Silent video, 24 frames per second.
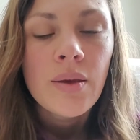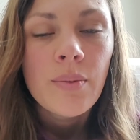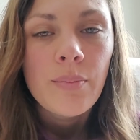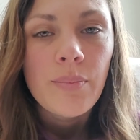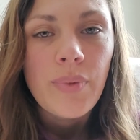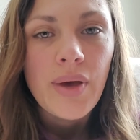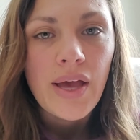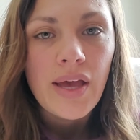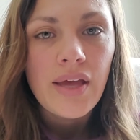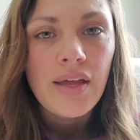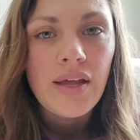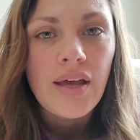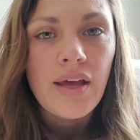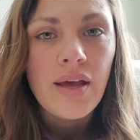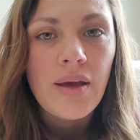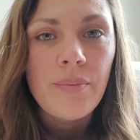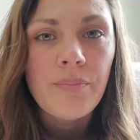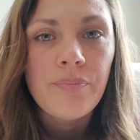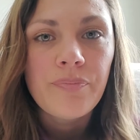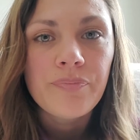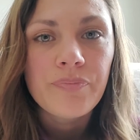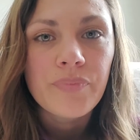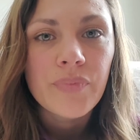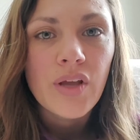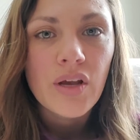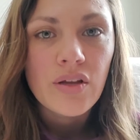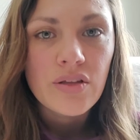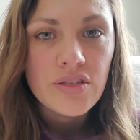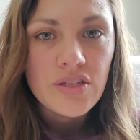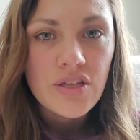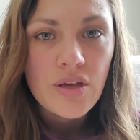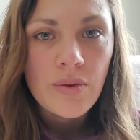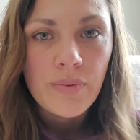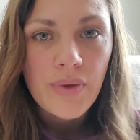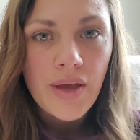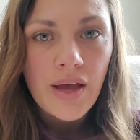but on
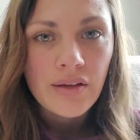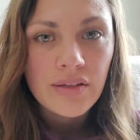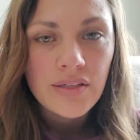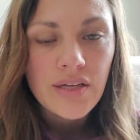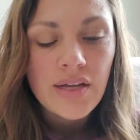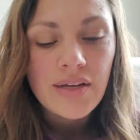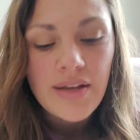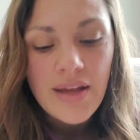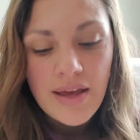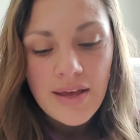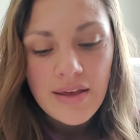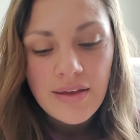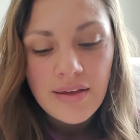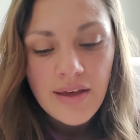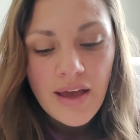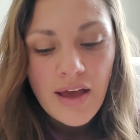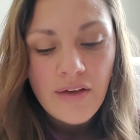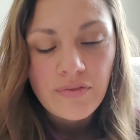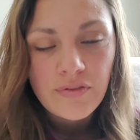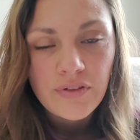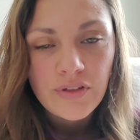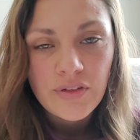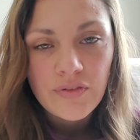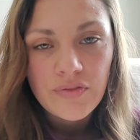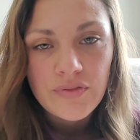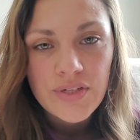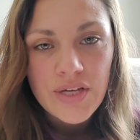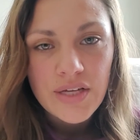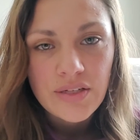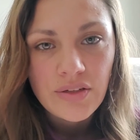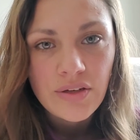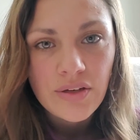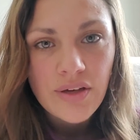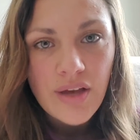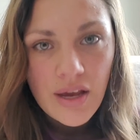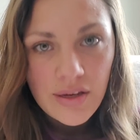soapcalc.net, after you've
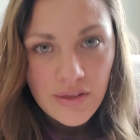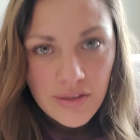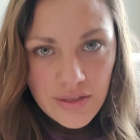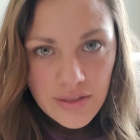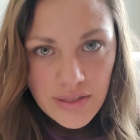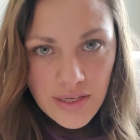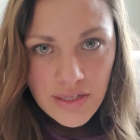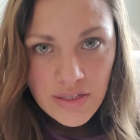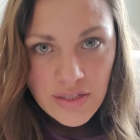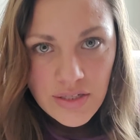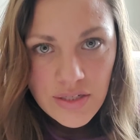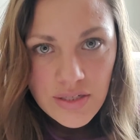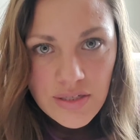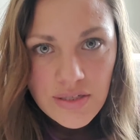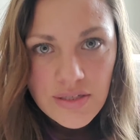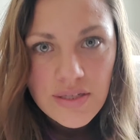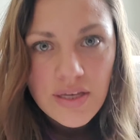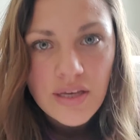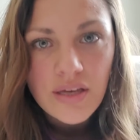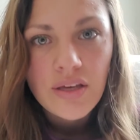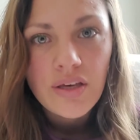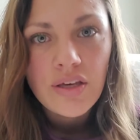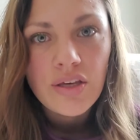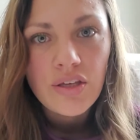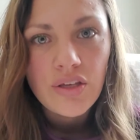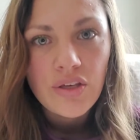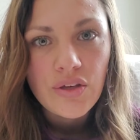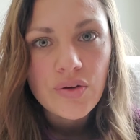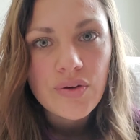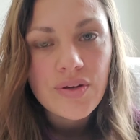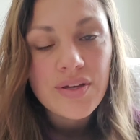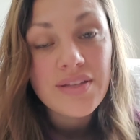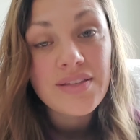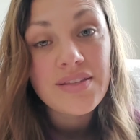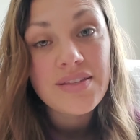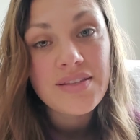done your calculations, you
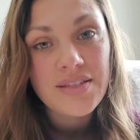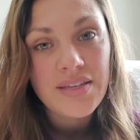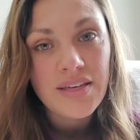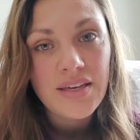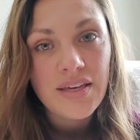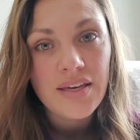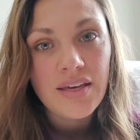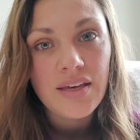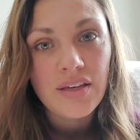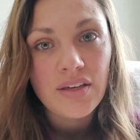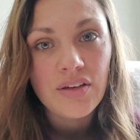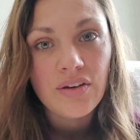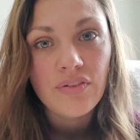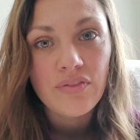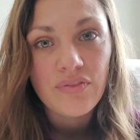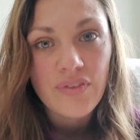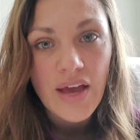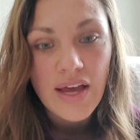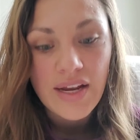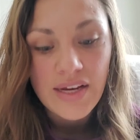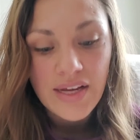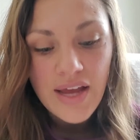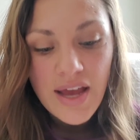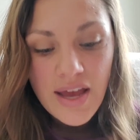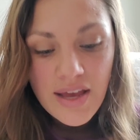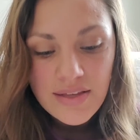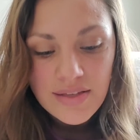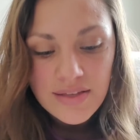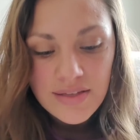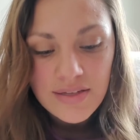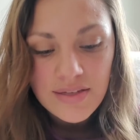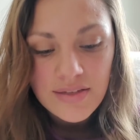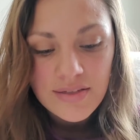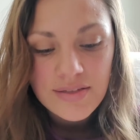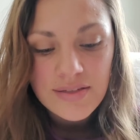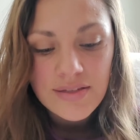can see your fatty
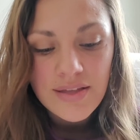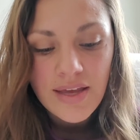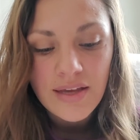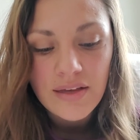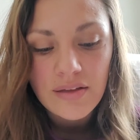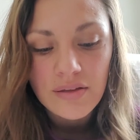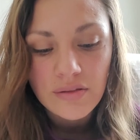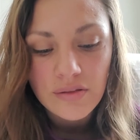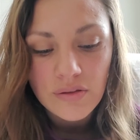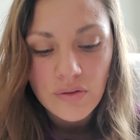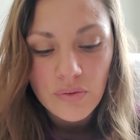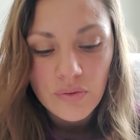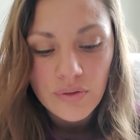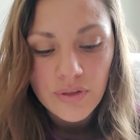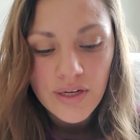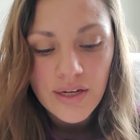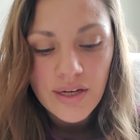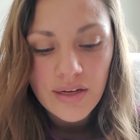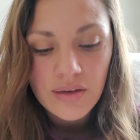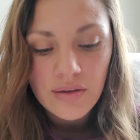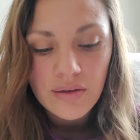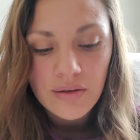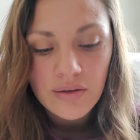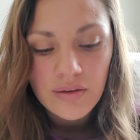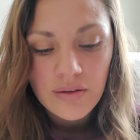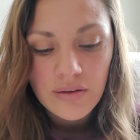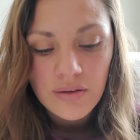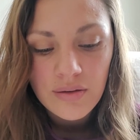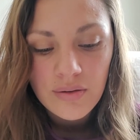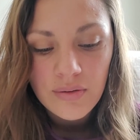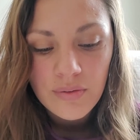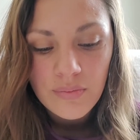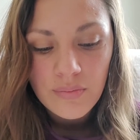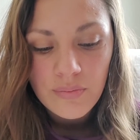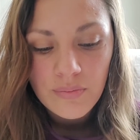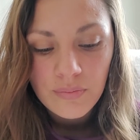acids like lauric,
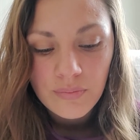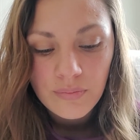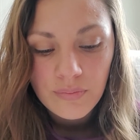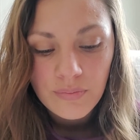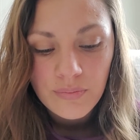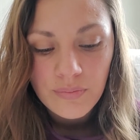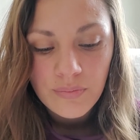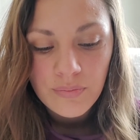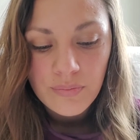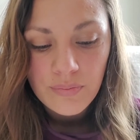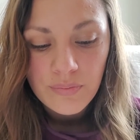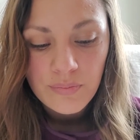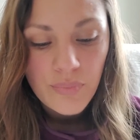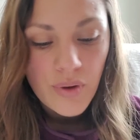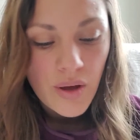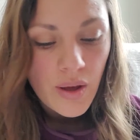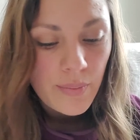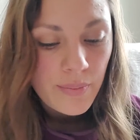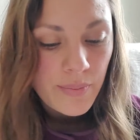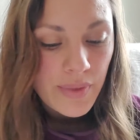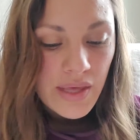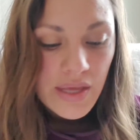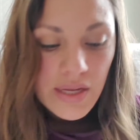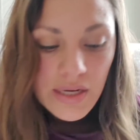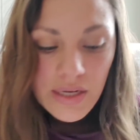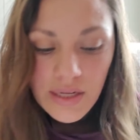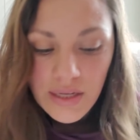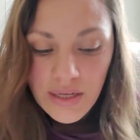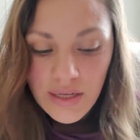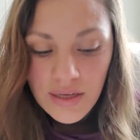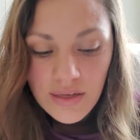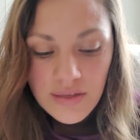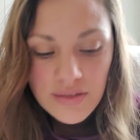palmitic,